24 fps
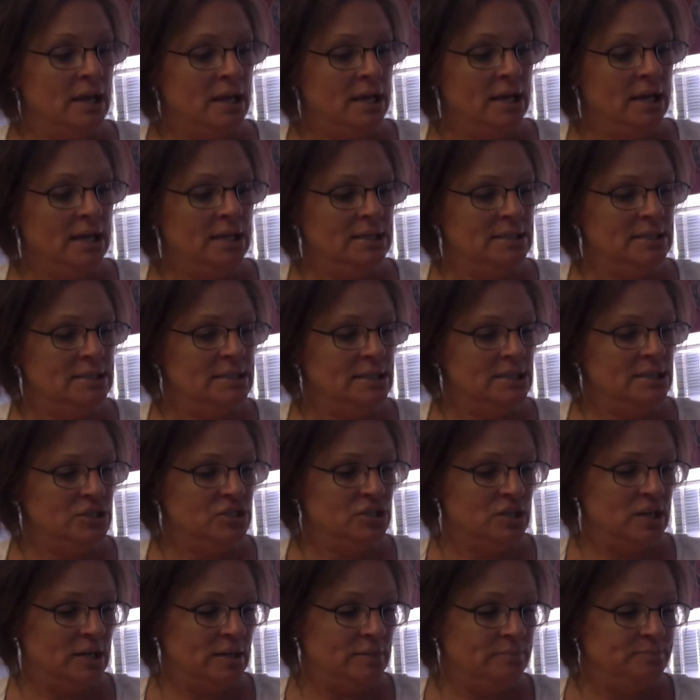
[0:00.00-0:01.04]
In
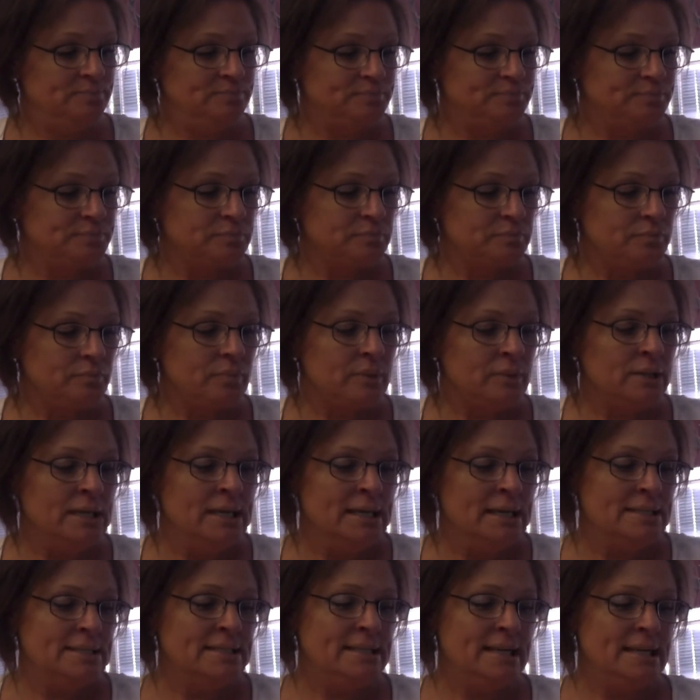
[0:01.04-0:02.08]
addition,
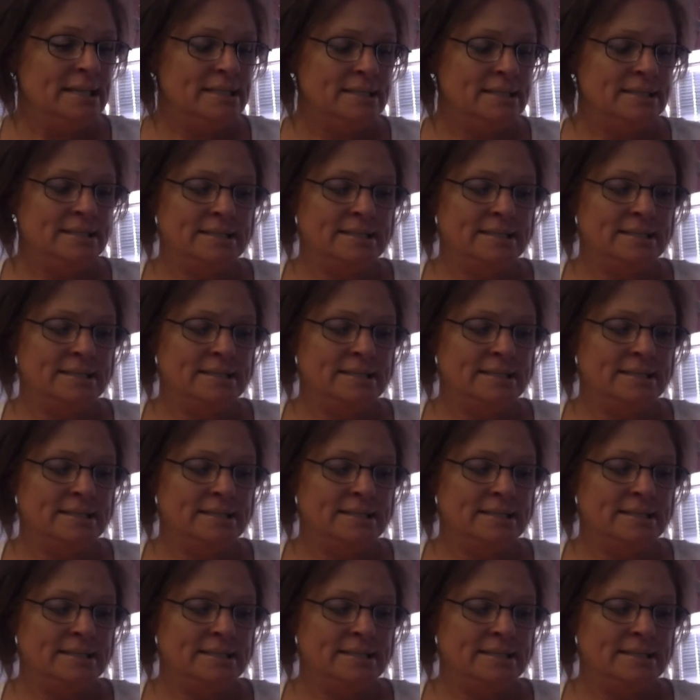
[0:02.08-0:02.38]
state and